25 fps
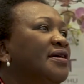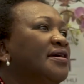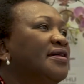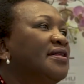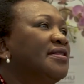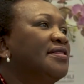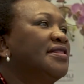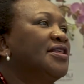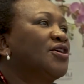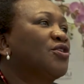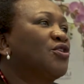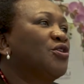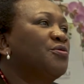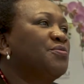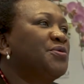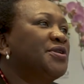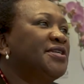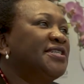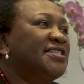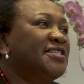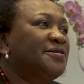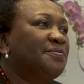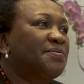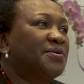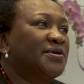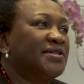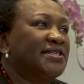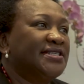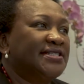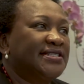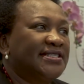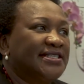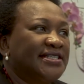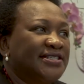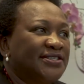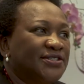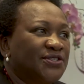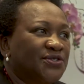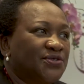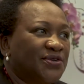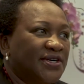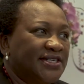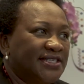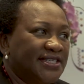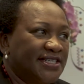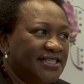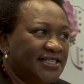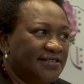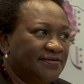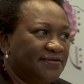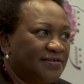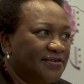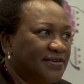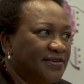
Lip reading: The community policing strategy, for